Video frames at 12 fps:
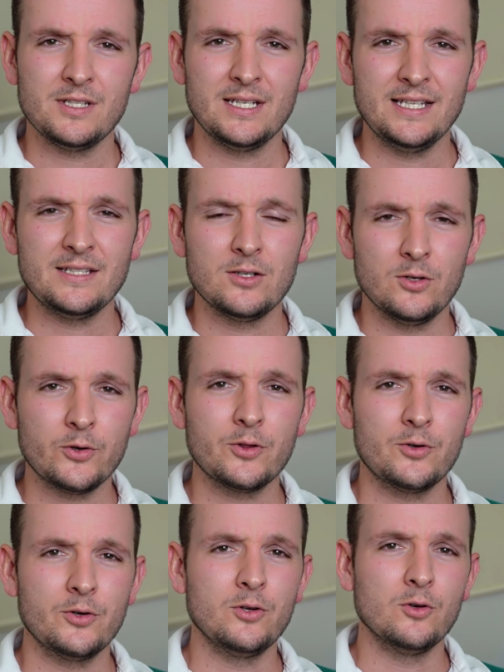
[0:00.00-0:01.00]
you need to look
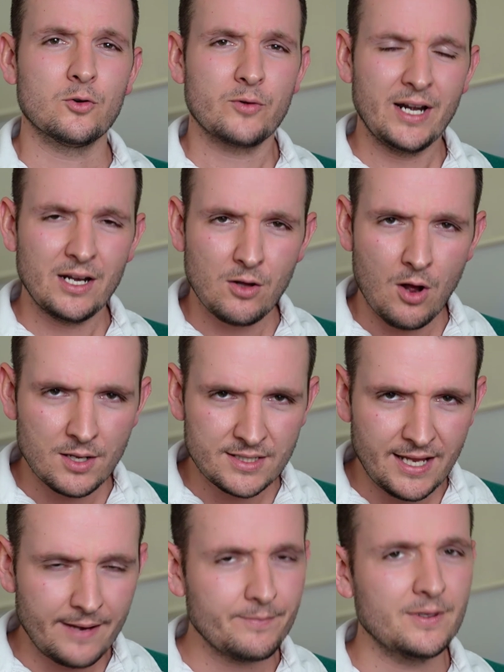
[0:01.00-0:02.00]
through your credit card
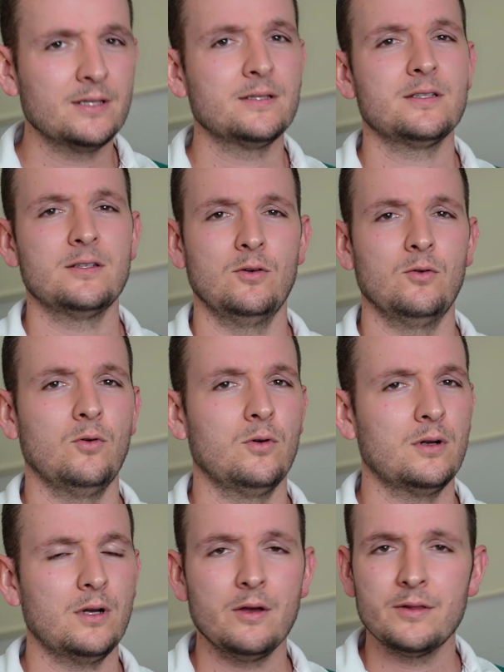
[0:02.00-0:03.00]
statements, your
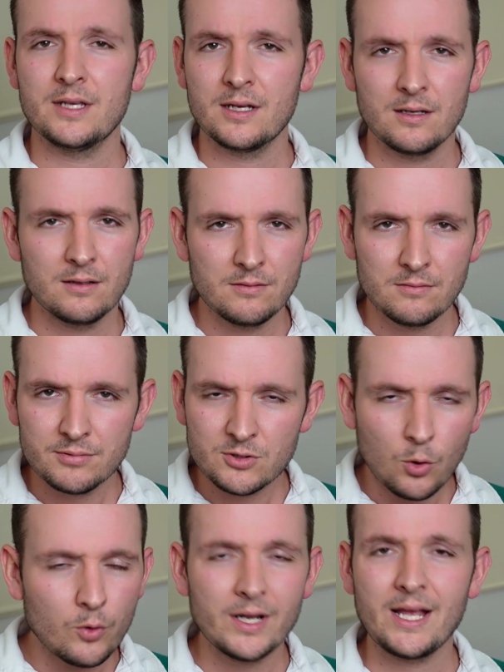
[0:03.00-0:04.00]
clothing
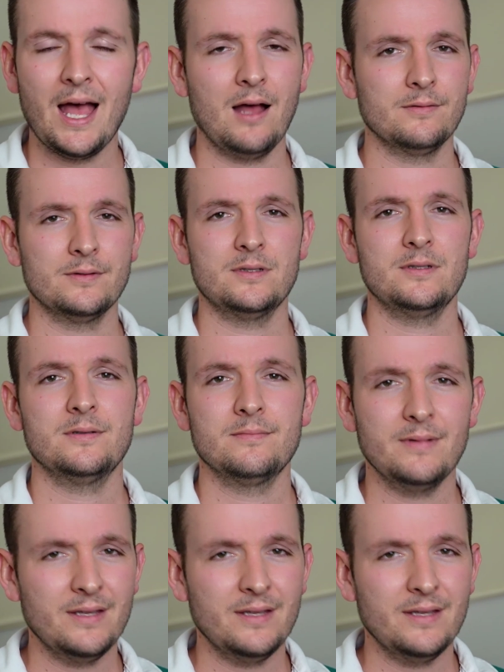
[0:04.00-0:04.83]
store accounts,